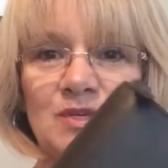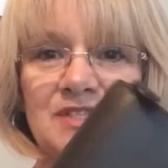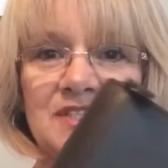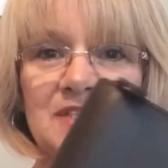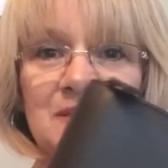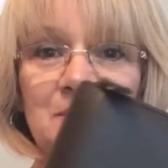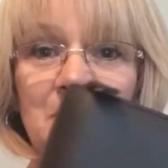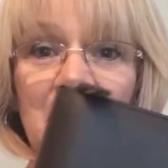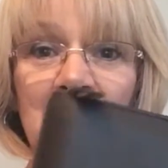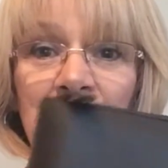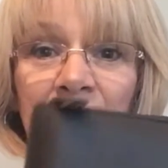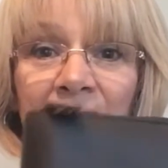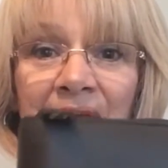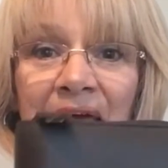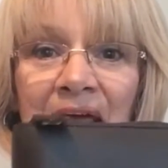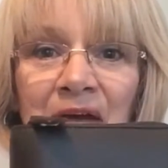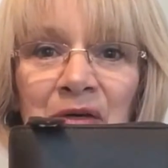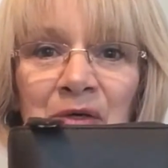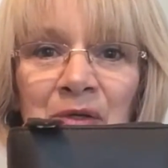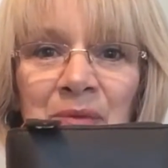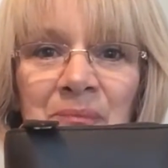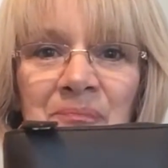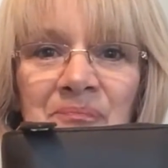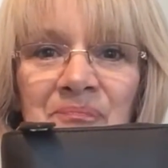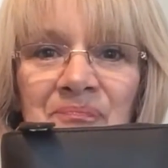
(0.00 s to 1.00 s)
in my
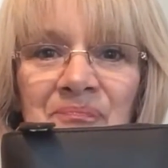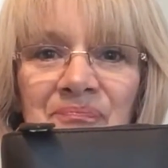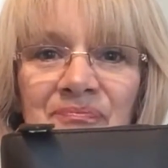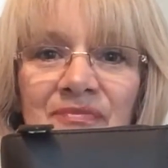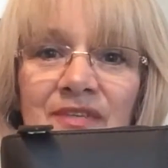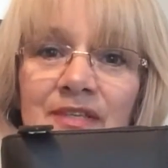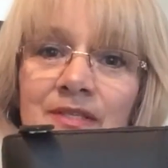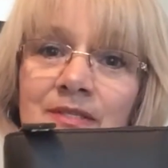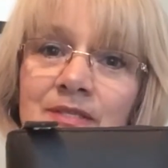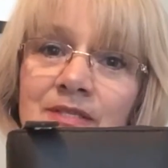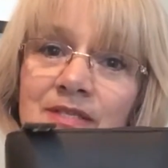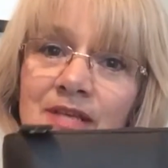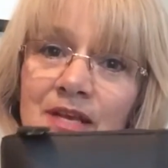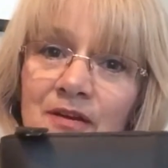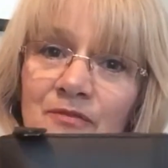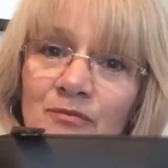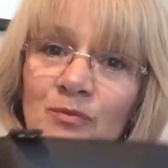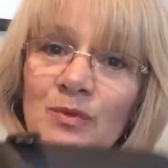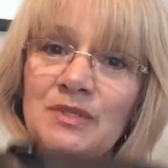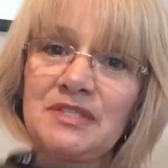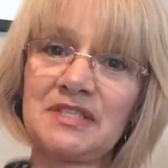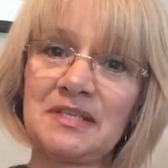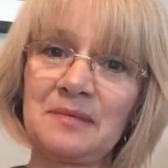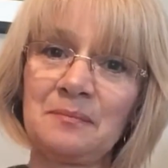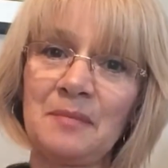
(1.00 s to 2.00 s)
planner. Instead of
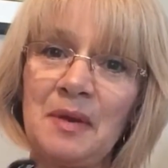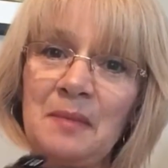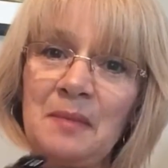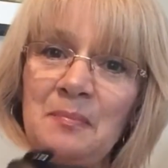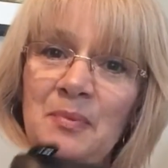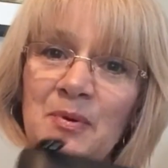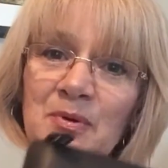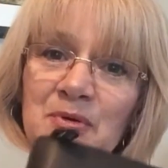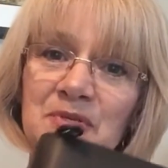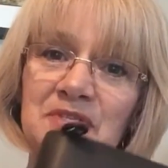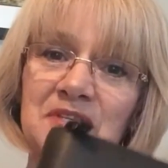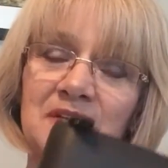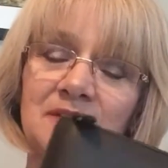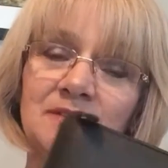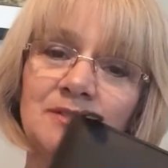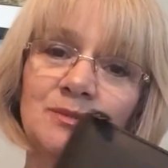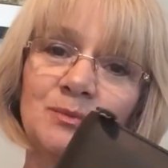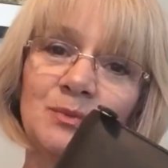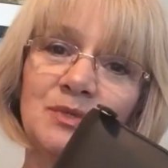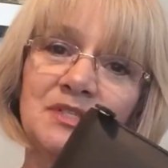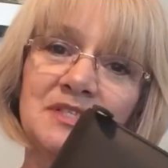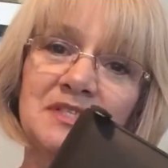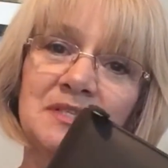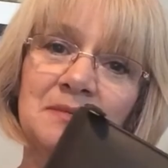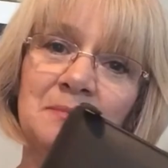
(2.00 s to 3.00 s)
what's in my purse, I'll do
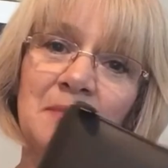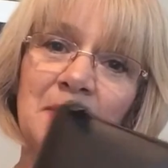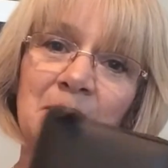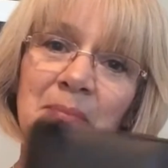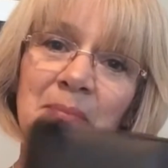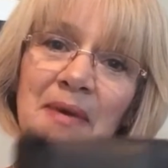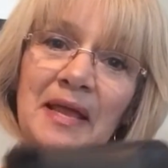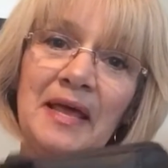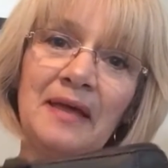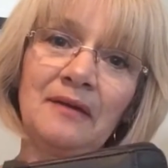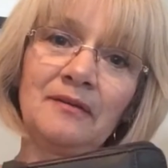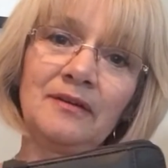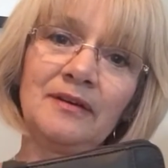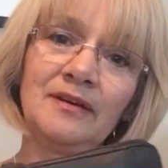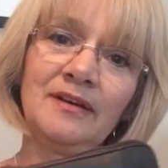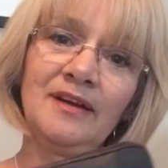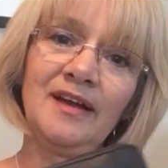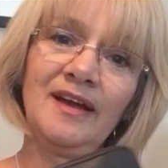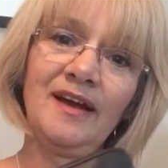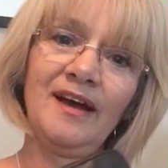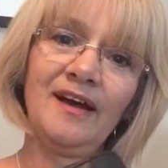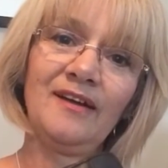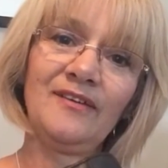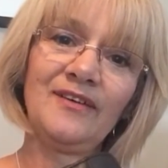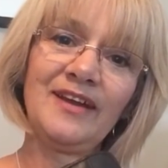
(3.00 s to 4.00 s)
what's in my planner.
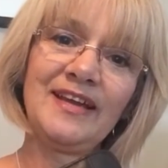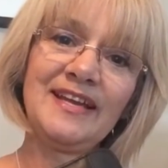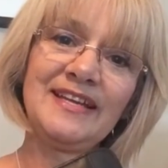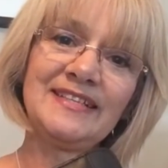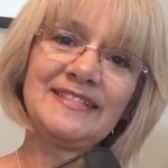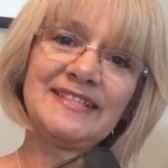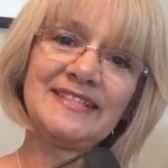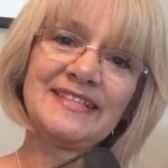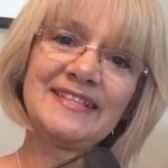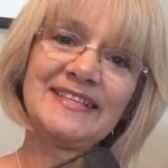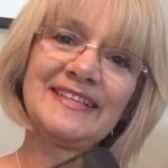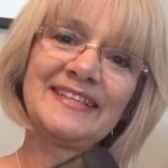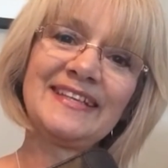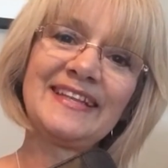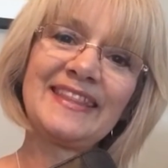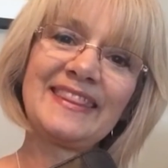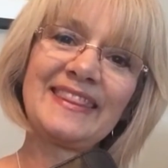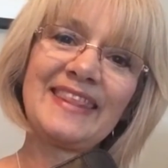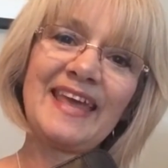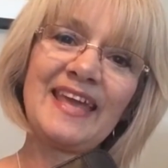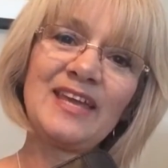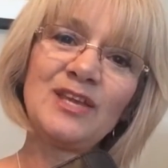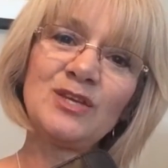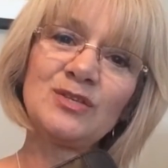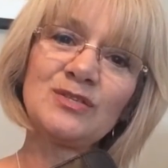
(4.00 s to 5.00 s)
All right.
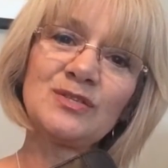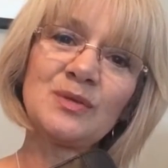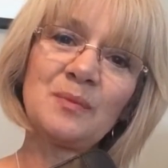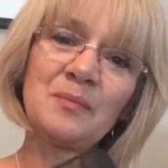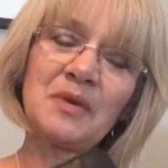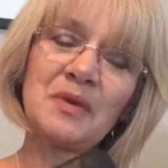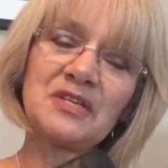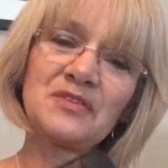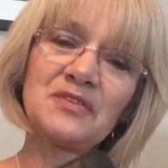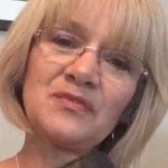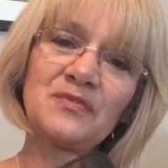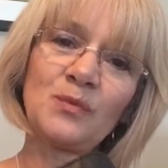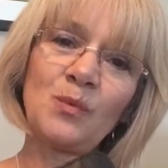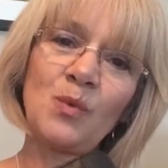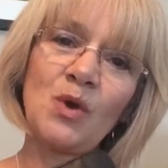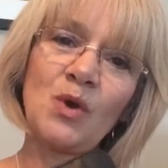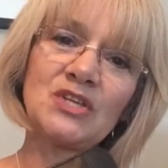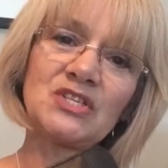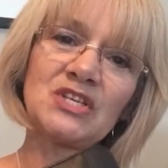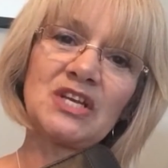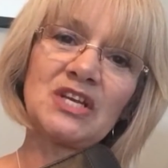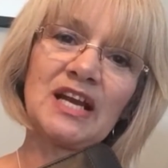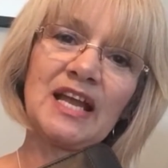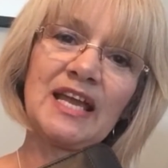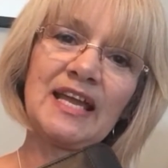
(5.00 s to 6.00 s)
Thank you so much for
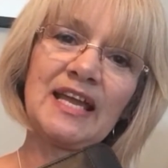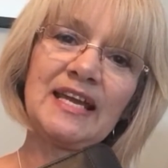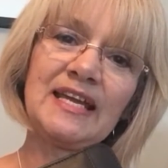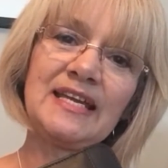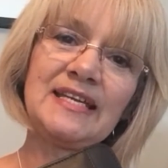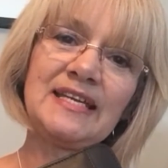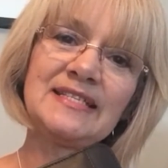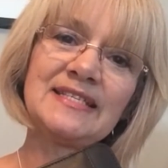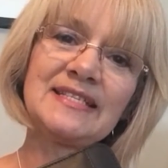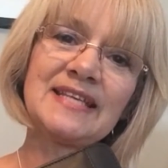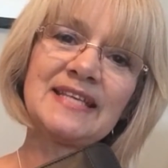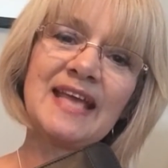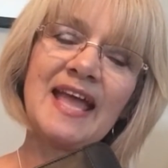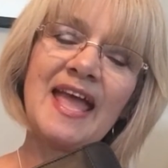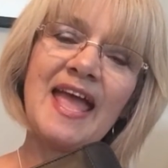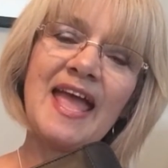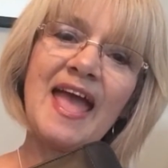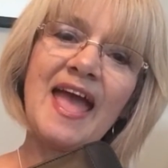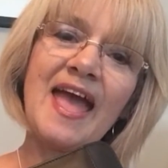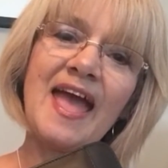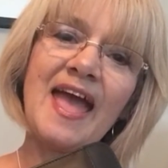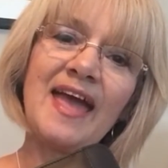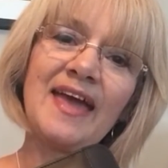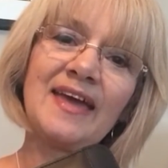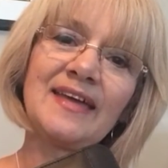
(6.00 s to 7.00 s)
watching, ladies.
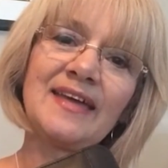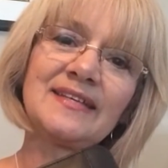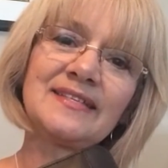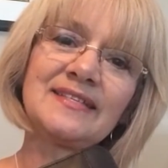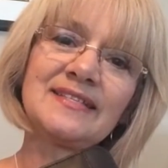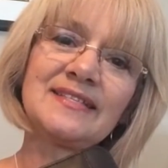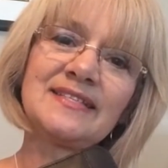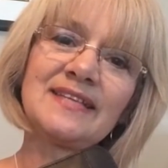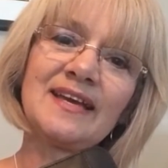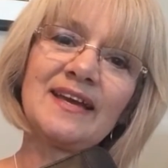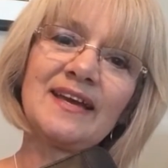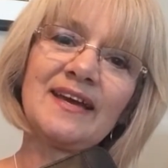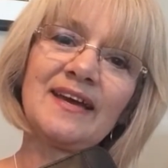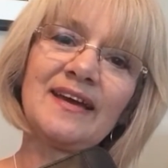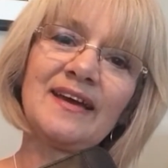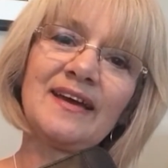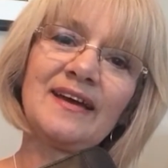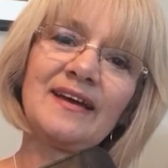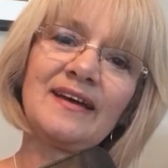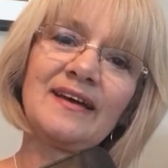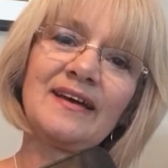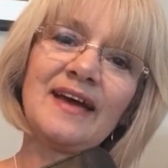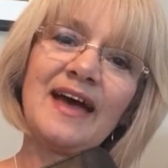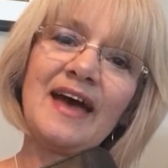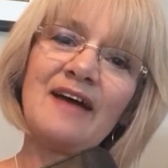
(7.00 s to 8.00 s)
And
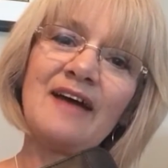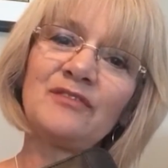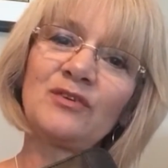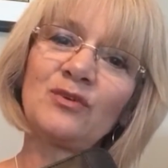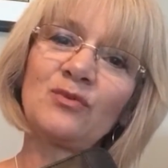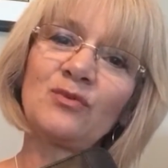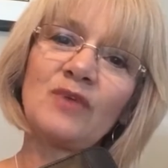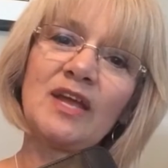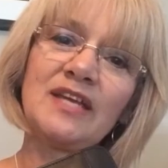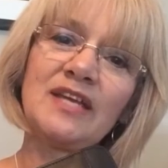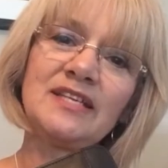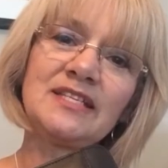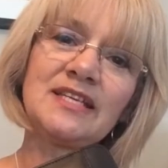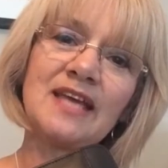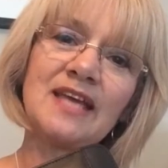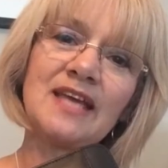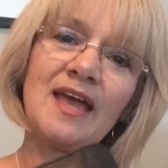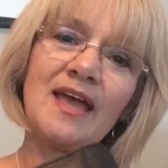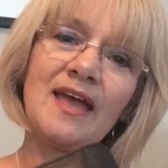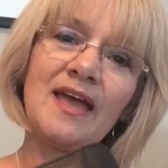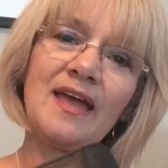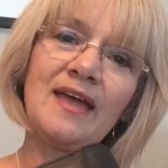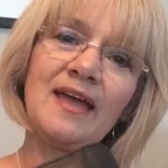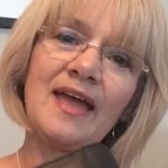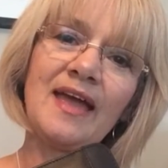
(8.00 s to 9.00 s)
uh, have a great
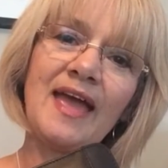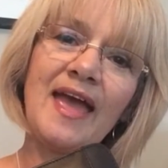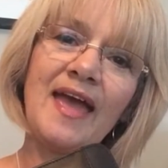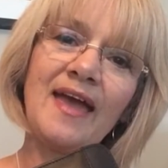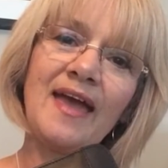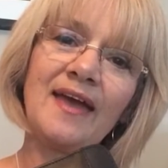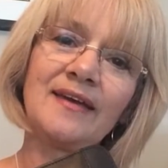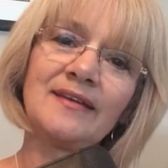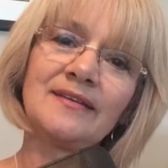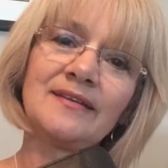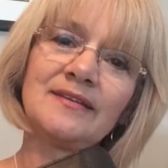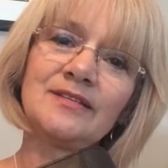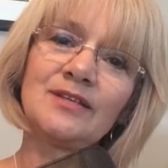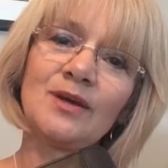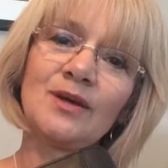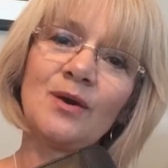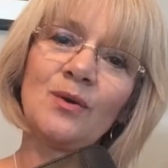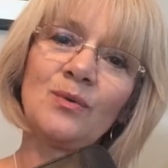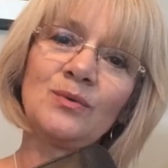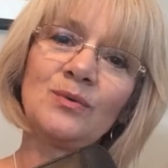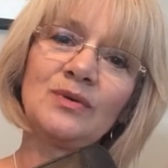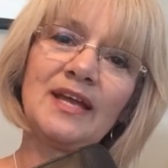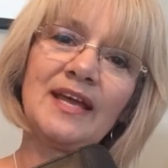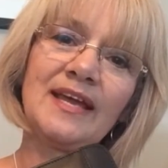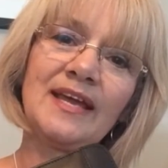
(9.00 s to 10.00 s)
day. And
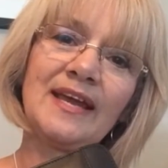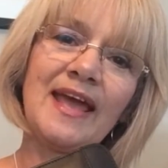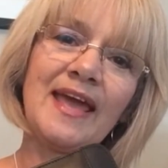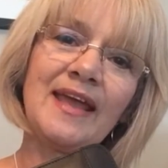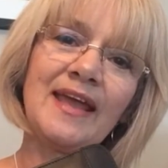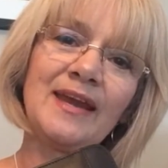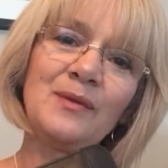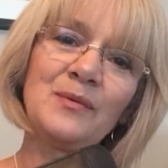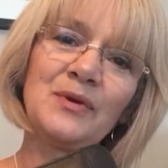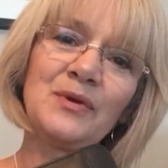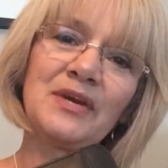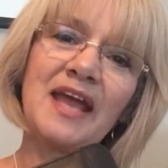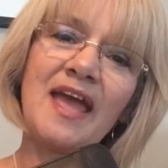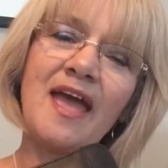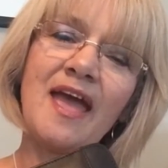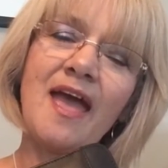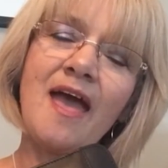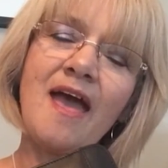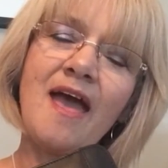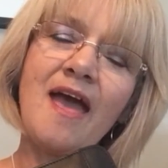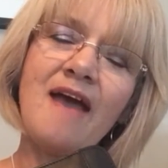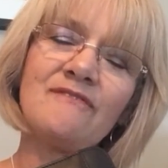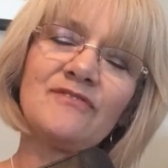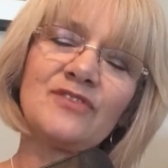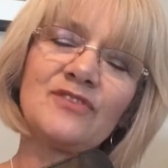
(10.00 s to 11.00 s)
don't let anyone
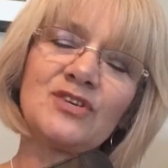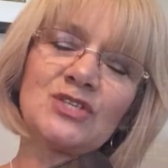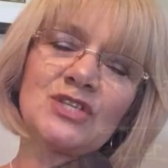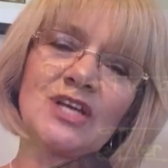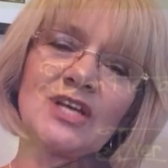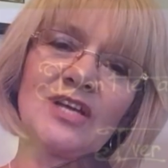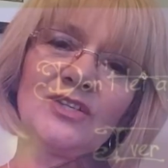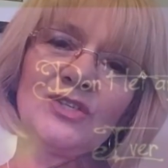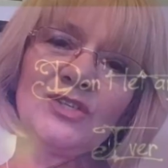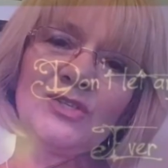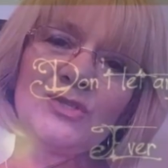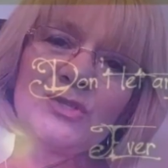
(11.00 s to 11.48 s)
ever dull your